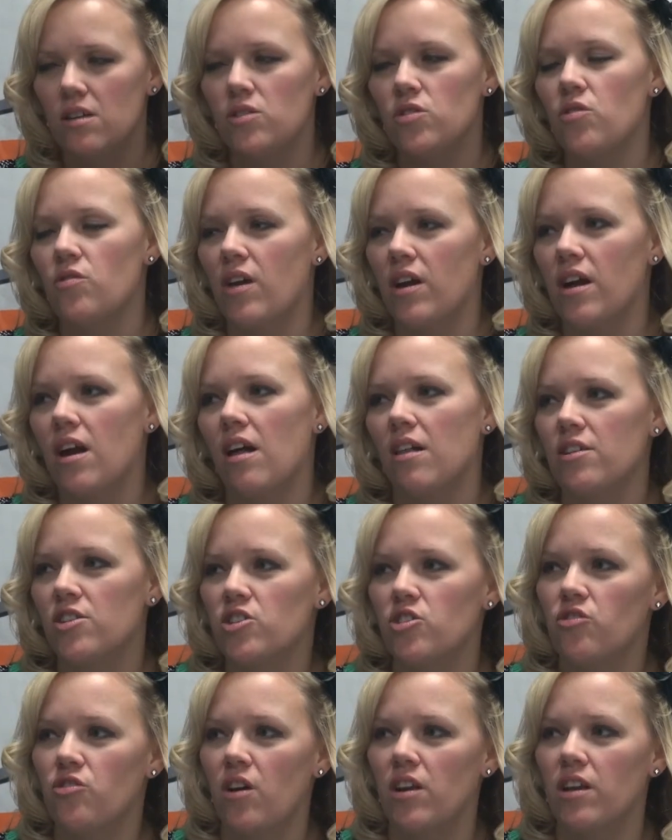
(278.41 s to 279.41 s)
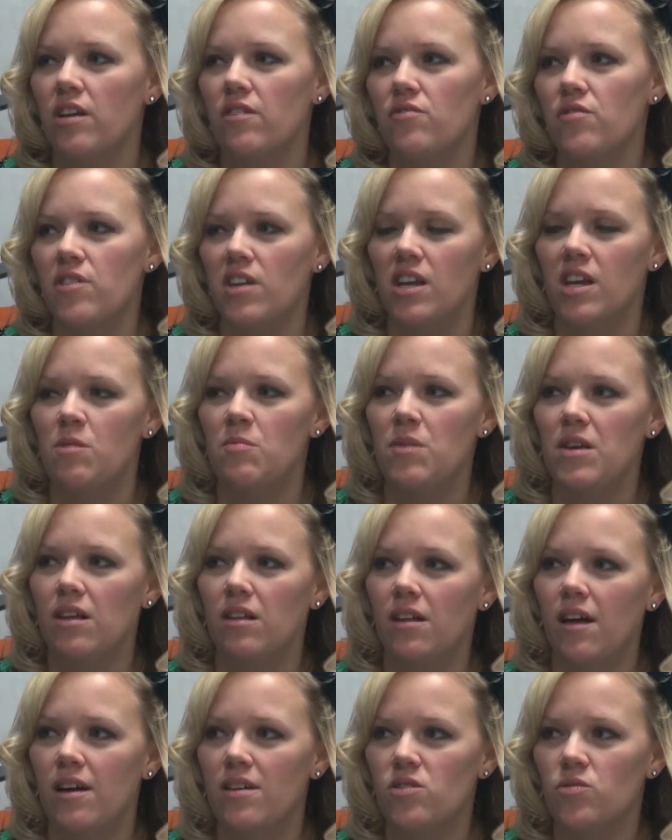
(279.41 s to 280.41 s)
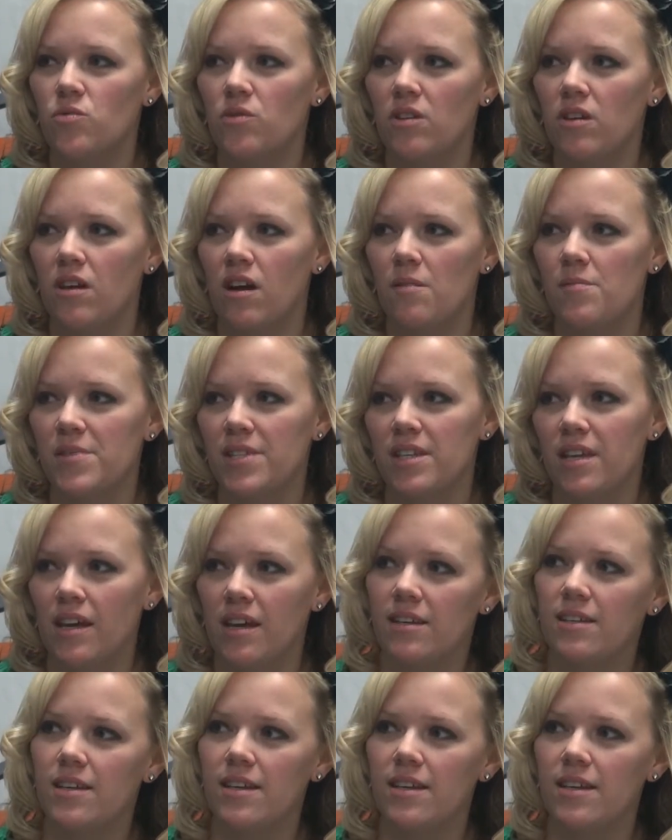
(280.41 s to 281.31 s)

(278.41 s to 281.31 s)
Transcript: So that college credit for that AP class really comes in